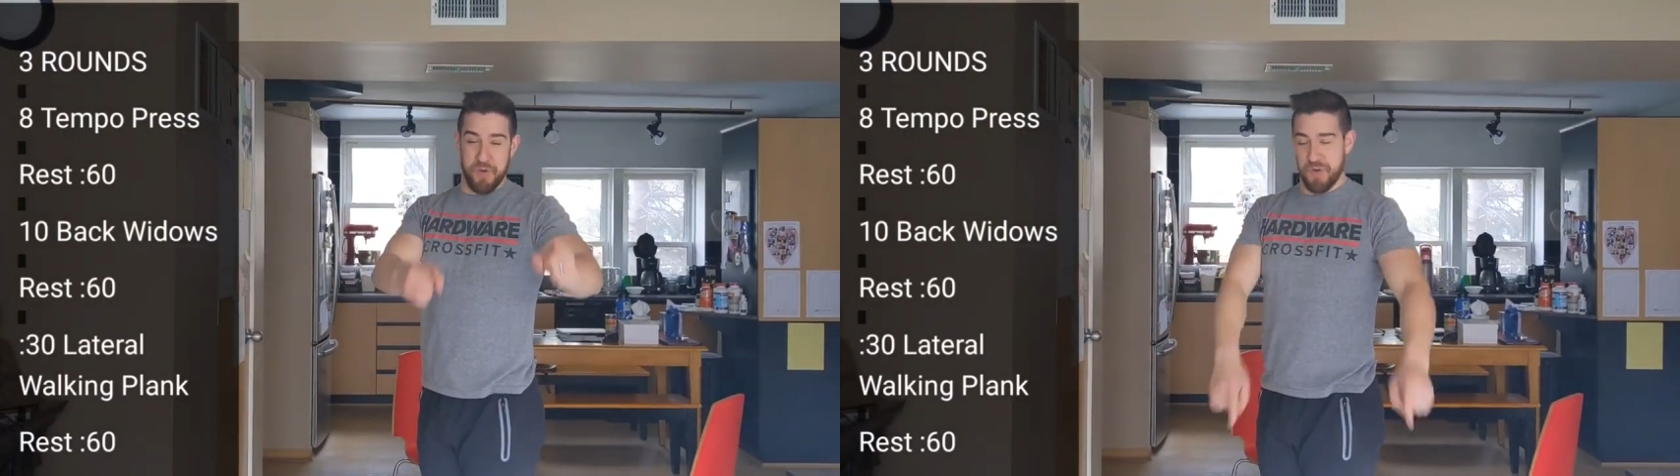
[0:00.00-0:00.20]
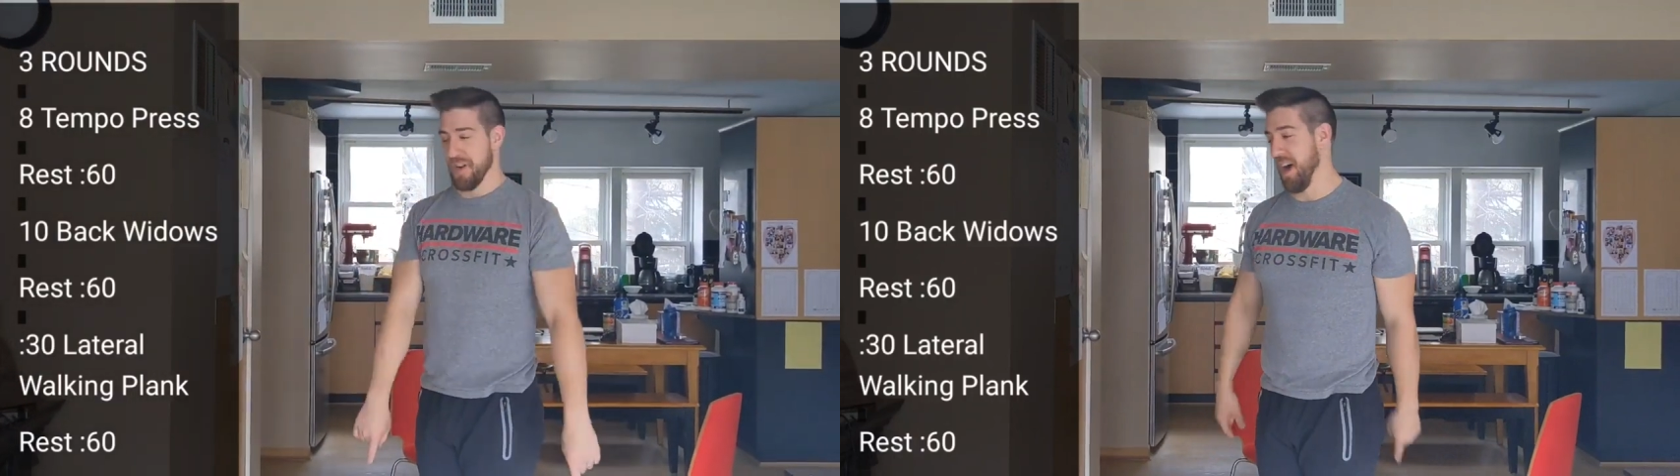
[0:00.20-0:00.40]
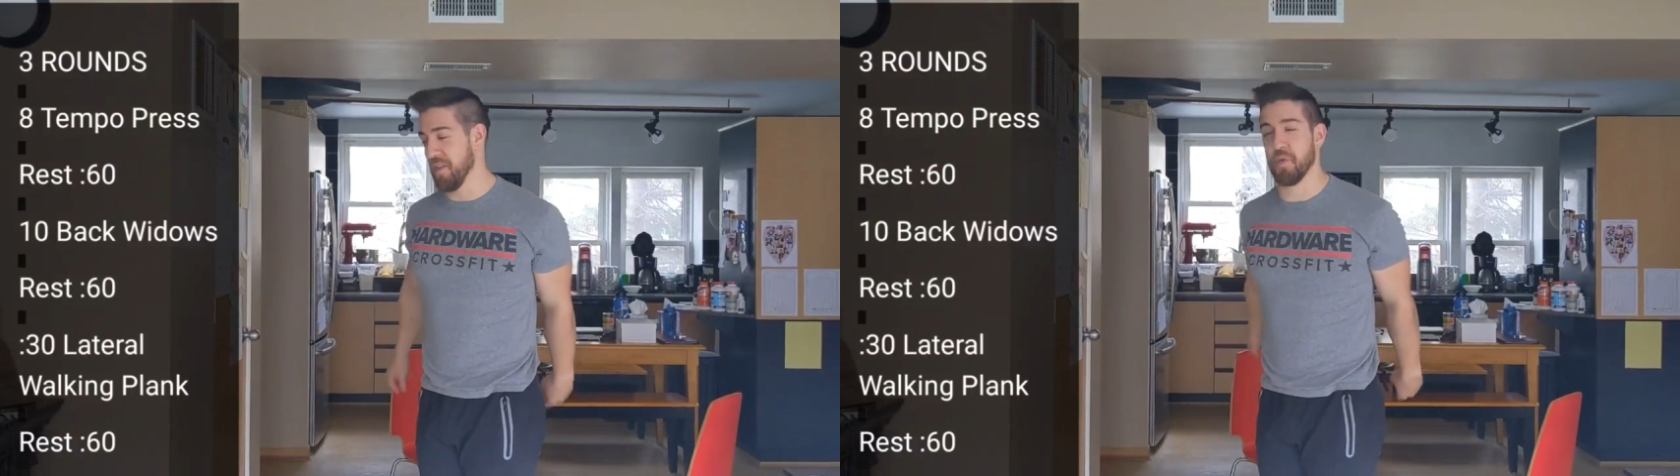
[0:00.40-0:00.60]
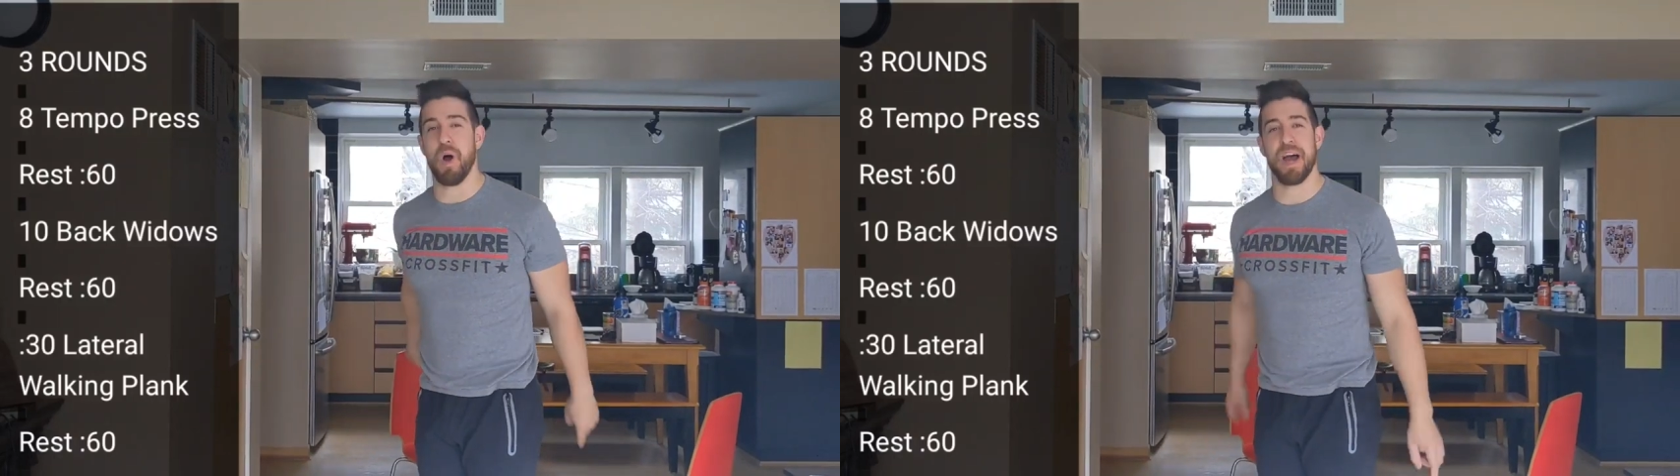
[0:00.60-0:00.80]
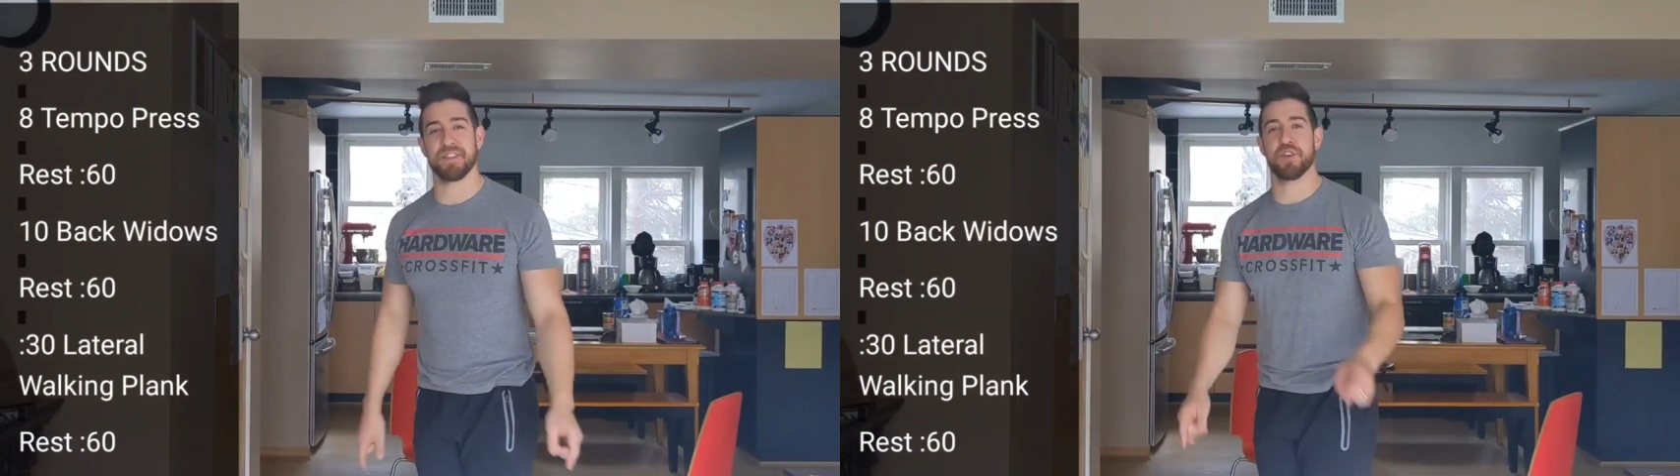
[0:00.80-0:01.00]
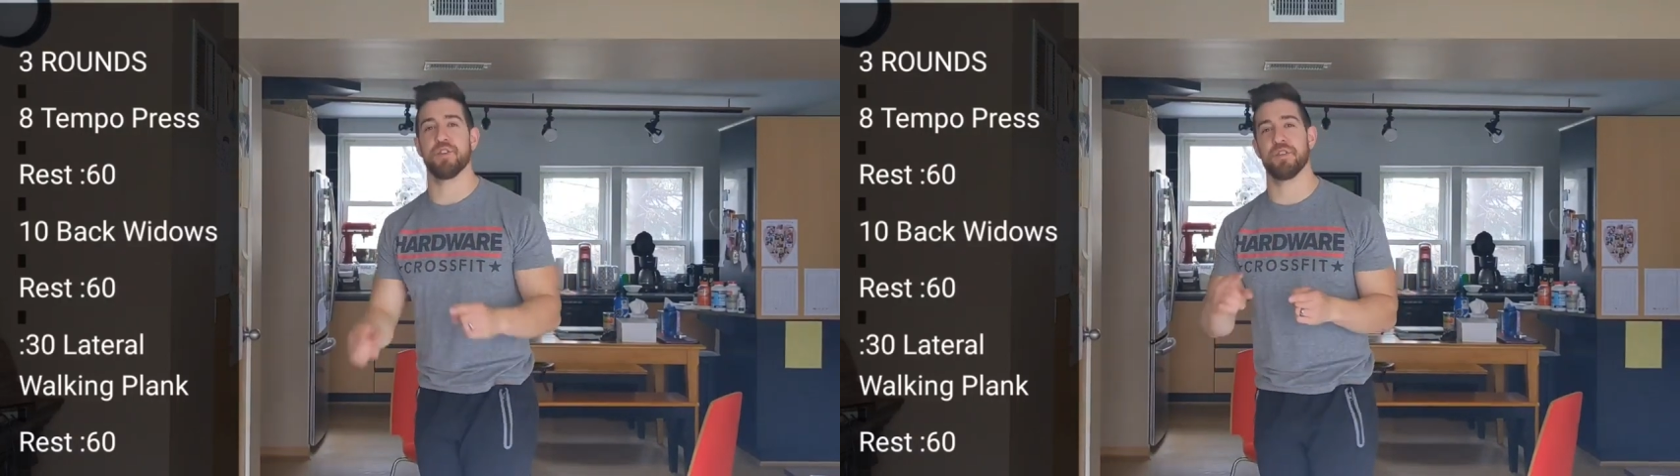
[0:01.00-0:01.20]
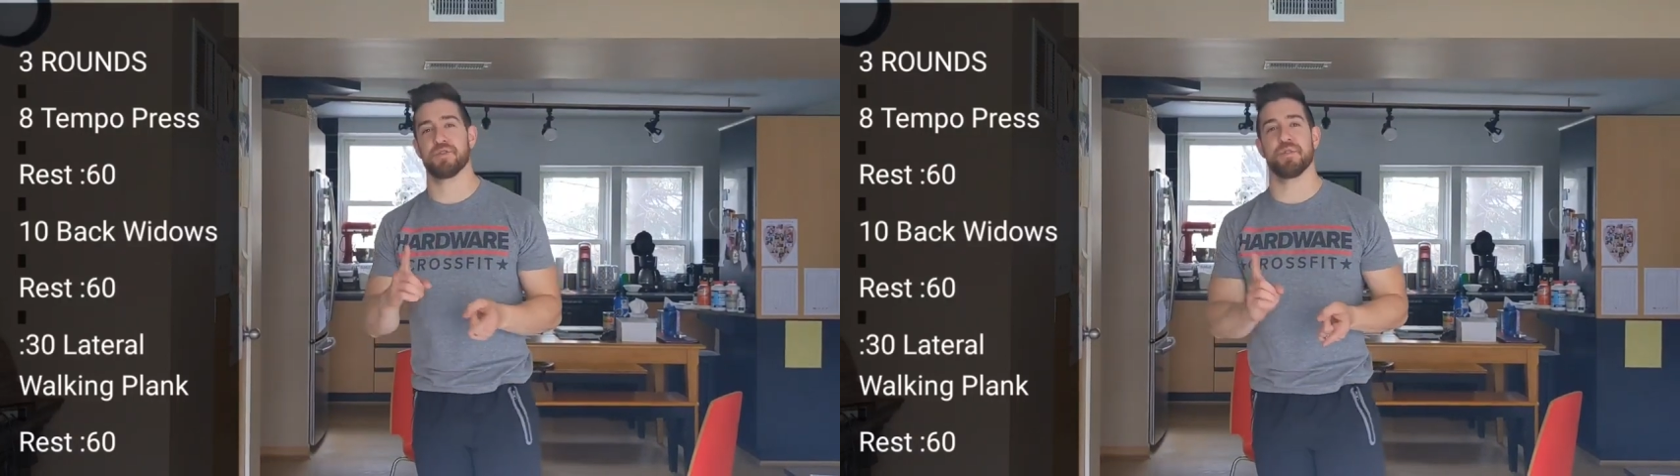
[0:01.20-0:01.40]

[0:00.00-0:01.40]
Otherwise, you can do this with